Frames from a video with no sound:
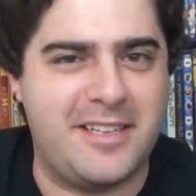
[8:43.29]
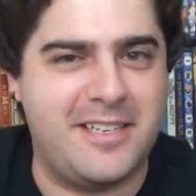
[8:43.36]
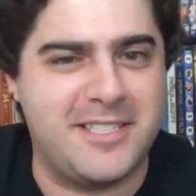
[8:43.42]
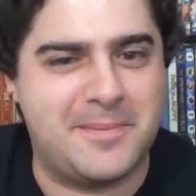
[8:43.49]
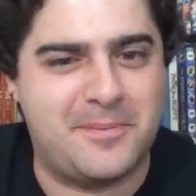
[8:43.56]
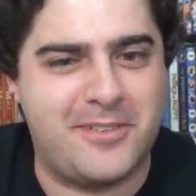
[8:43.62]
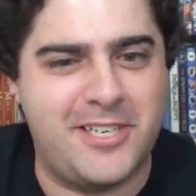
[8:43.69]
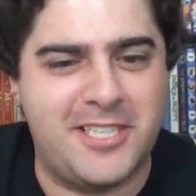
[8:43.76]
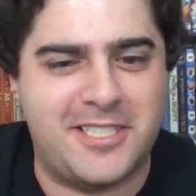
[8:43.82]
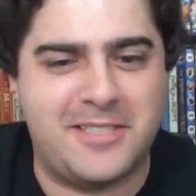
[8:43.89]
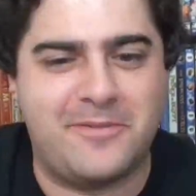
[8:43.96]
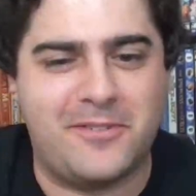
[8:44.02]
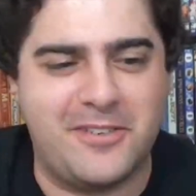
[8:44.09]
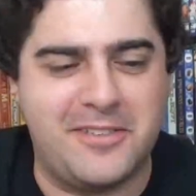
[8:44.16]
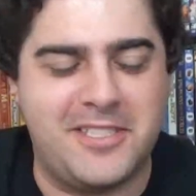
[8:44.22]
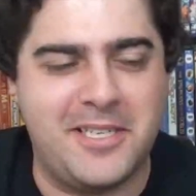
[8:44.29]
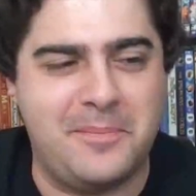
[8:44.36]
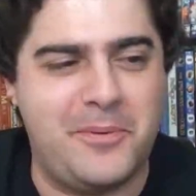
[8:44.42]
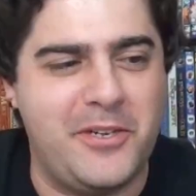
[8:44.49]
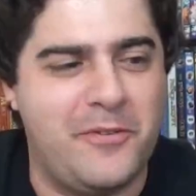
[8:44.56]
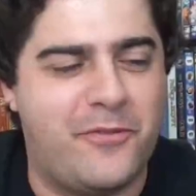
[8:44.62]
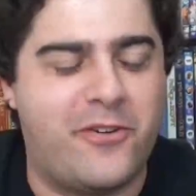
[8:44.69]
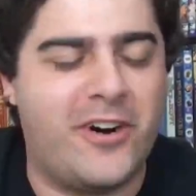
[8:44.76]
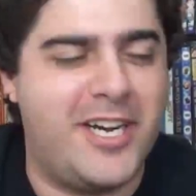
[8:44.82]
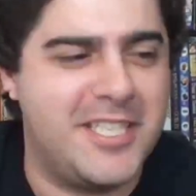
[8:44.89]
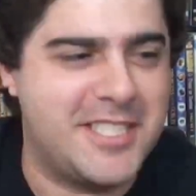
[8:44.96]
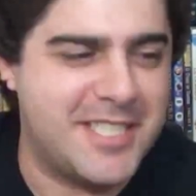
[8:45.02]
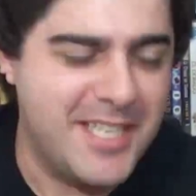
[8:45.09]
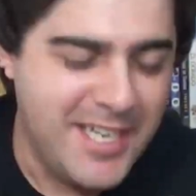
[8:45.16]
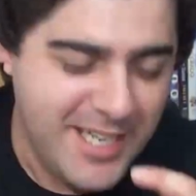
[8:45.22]
the inspiration for Dippy
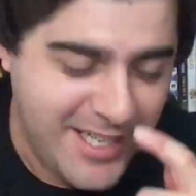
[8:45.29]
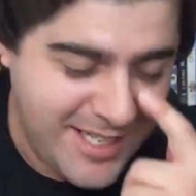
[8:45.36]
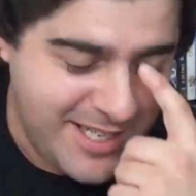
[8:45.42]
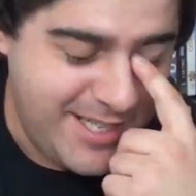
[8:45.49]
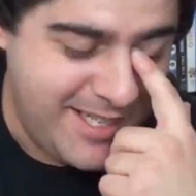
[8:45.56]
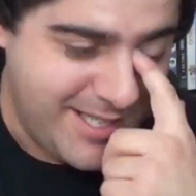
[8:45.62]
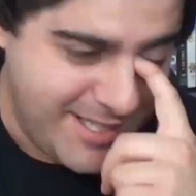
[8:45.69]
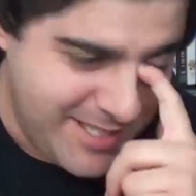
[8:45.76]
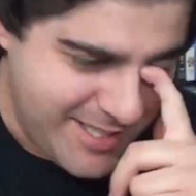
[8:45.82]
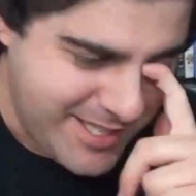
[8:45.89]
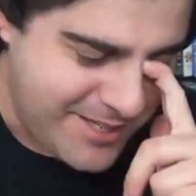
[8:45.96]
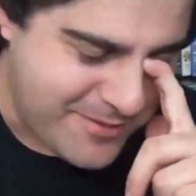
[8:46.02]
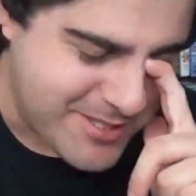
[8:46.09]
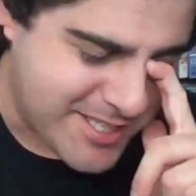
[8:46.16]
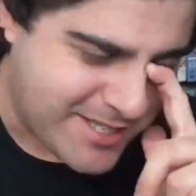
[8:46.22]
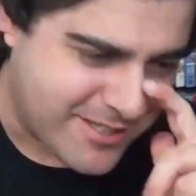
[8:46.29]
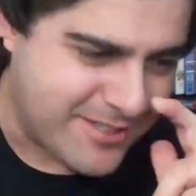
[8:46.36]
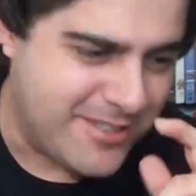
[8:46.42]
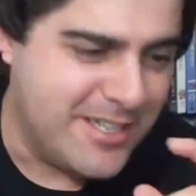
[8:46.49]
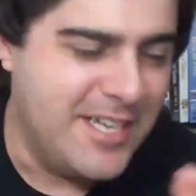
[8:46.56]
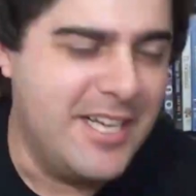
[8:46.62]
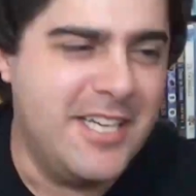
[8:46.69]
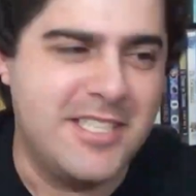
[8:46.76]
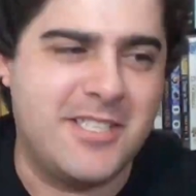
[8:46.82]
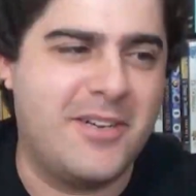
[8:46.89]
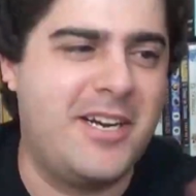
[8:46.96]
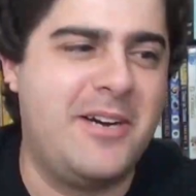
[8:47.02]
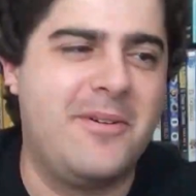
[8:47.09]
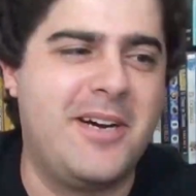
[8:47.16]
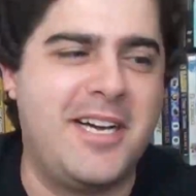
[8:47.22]
Fresh. He was all cool.
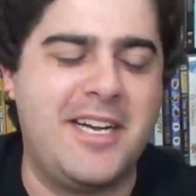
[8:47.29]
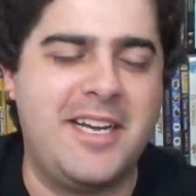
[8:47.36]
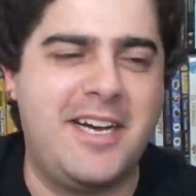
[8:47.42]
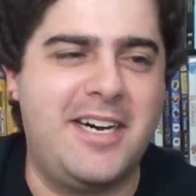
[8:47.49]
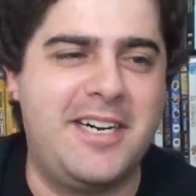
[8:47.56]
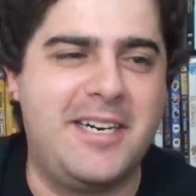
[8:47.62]
So anyway,